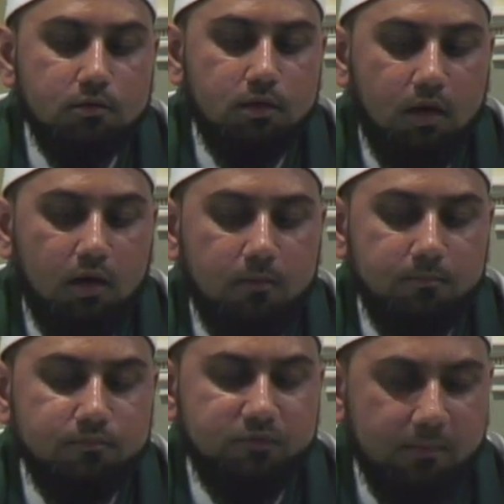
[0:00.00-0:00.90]

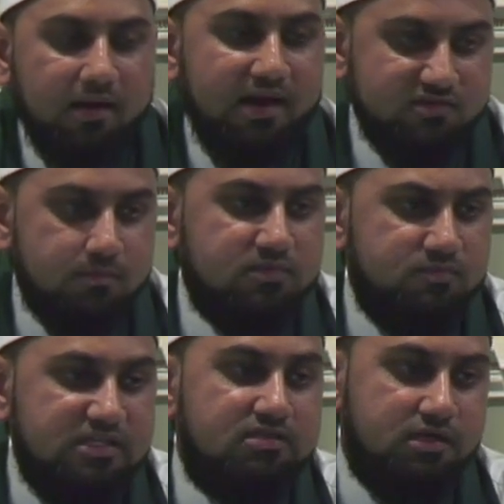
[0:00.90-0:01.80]
Um, they might have
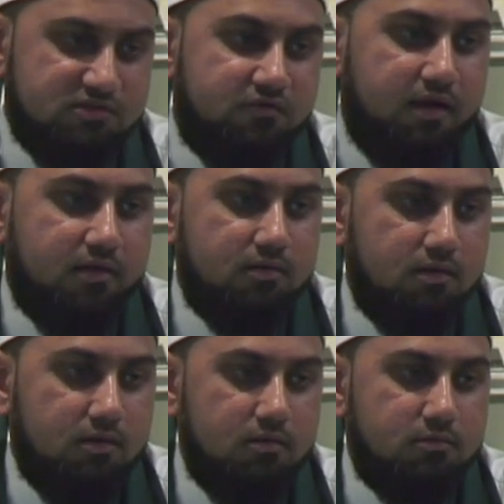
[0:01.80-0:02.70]
some details for that.
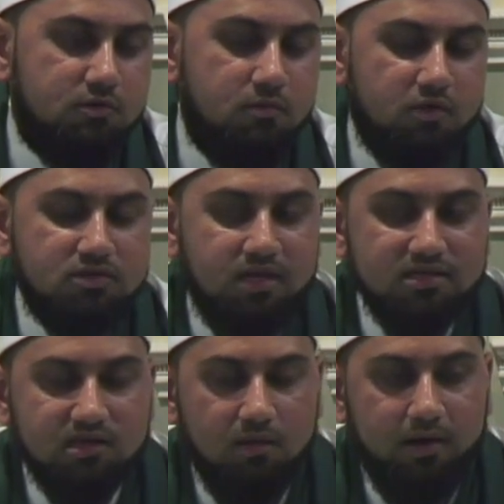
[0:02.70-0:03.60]
So the brother's
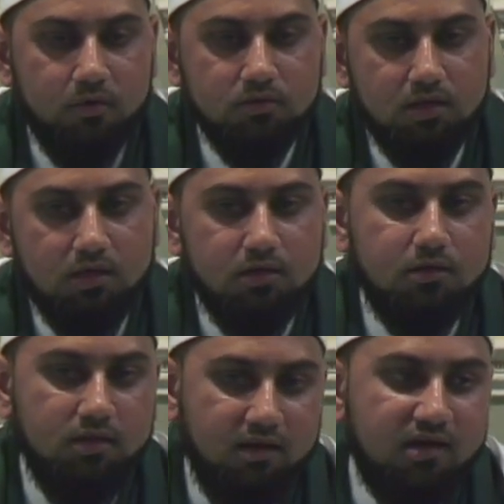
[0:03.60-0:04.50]
asking about
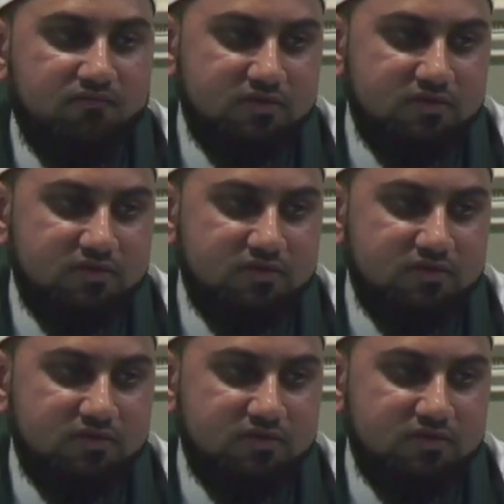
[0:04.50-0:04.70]
uh, in the Hanafi